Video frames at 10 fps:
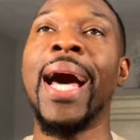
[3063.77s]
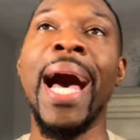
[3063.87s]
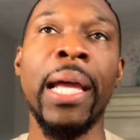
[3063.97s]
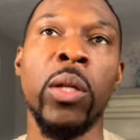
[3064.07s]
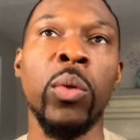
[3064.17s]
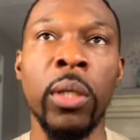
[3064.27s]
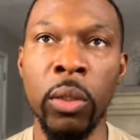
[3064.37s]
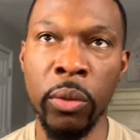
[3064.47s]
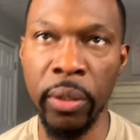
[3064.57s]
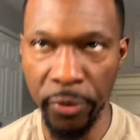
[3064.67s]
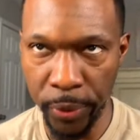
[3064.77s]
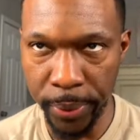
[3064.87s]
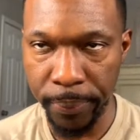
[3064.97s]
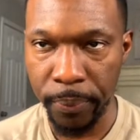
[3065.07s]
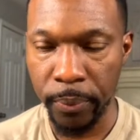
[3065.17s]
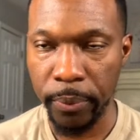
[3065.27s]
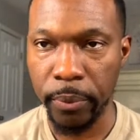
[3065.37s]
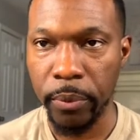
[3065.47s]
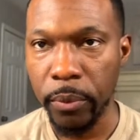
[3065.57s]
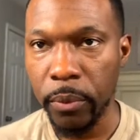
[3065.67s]
I do a little different
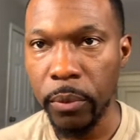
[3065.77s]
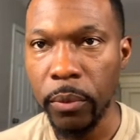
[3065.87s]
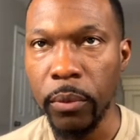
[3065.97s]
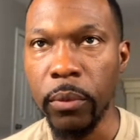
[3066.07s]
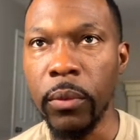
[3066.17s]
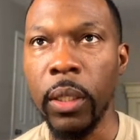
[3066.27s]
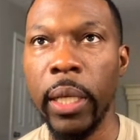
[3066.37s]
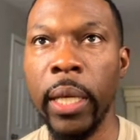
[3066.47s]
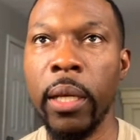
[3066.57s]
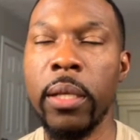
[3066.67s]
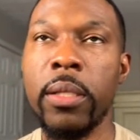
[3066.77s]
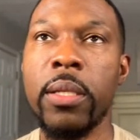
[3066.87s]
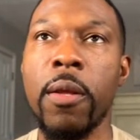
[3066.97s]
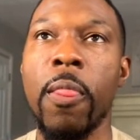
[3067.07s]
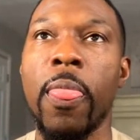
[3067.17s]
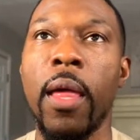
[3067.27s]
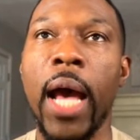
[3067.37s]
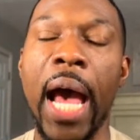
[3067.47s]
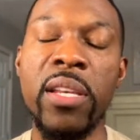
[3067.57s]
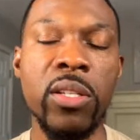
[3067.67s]
is
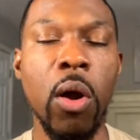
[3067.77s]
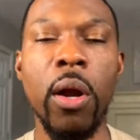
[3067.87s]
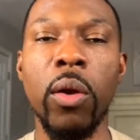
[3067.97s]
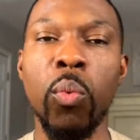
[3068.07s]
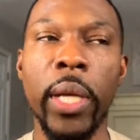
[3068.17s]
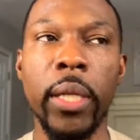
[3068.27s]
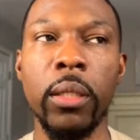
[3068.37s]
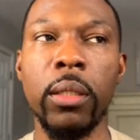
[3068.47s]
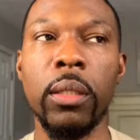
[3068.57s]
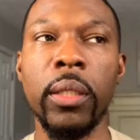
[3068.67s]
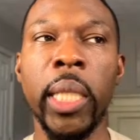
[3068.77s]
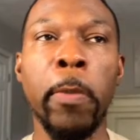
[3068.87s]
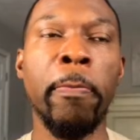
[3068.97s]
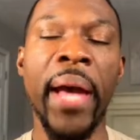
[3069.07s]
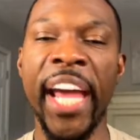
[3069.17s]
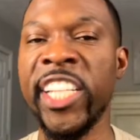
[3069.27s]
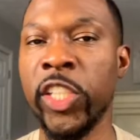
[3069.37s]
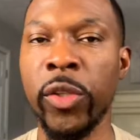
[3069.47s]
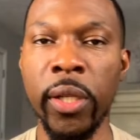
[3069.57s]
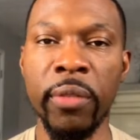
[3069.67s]
I start with the
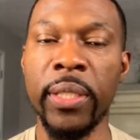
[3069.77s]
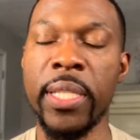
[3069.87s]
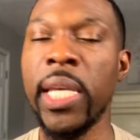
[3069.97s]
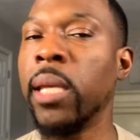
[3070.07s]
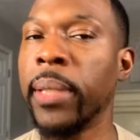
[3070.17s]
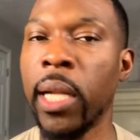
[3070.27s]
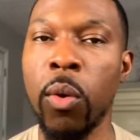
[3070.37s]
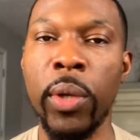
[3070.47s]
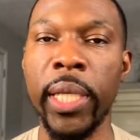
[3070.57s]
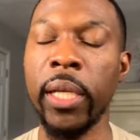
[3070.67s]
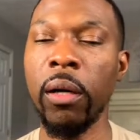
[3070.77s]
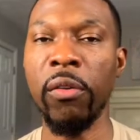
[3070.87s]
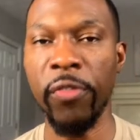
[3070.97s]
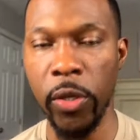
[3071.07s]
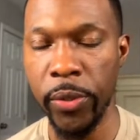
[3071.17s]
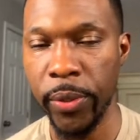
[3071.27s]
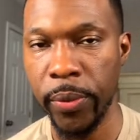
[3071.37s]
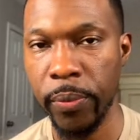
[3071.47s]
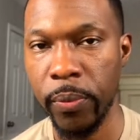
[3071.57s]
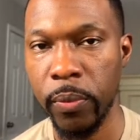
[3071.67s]
manager of the team that I want to get on first.
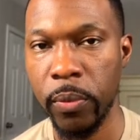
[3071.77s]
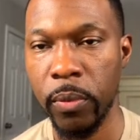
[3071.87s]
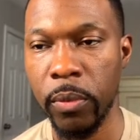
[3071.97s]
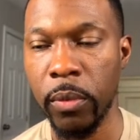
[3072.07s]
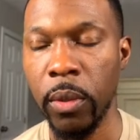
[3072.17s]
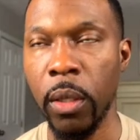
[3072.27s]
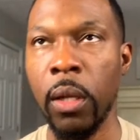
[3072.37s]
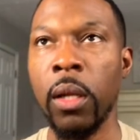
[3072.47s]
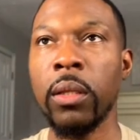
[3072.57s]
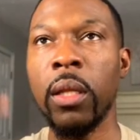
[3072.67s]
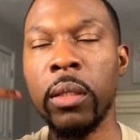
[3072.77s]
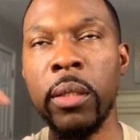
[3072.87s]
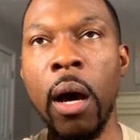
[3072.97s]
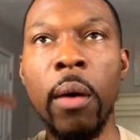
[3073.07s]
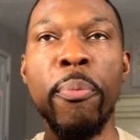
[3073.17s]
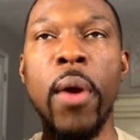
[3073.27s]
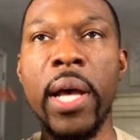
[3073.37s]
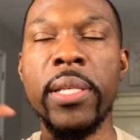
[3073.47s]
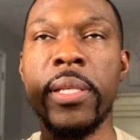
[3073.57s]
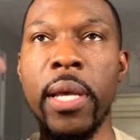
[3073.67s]
The thought
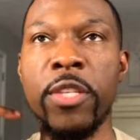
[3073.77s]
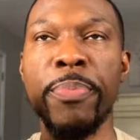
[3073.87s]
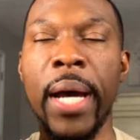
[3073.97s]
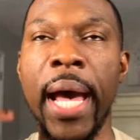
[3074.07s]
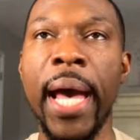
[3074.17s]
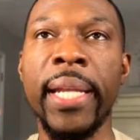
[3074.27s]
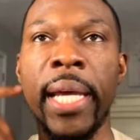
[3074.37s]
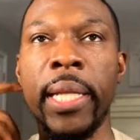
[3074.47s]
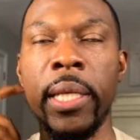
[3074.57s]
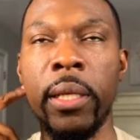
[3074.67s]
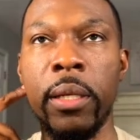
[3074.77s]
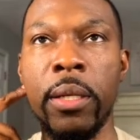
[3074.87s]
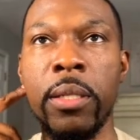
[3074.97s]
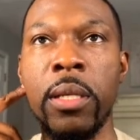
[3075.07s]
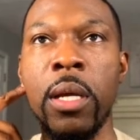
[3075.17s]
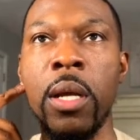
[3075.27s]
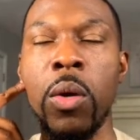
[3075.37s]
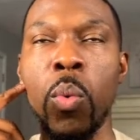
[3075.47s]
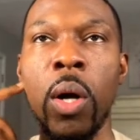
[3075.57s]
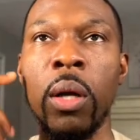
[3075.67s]
process behind that is,
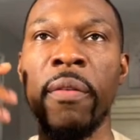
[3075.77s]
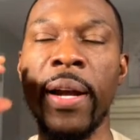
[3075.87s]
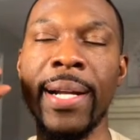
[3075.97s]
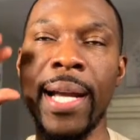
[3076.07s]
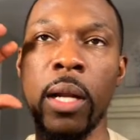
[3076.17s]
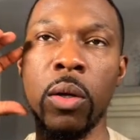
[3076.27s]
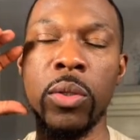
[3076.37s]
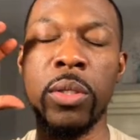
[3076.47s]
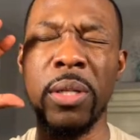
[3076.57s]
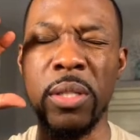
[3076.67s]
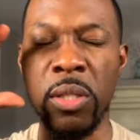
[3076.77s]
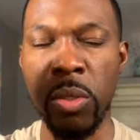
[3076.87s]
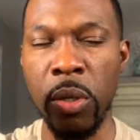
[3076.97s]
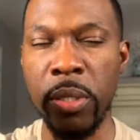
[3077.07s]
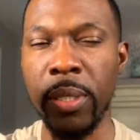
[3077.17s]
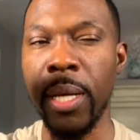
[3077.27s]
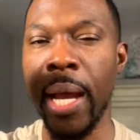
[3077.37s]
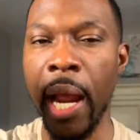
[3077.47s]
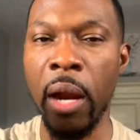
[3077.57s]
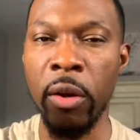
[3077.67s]
well, if I can kind of go to the source, to the
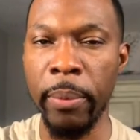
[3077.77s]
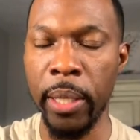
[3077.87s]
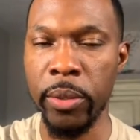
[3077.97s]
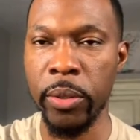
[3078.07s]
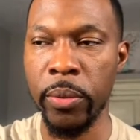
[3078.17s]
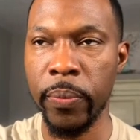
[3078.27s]
hiring manager,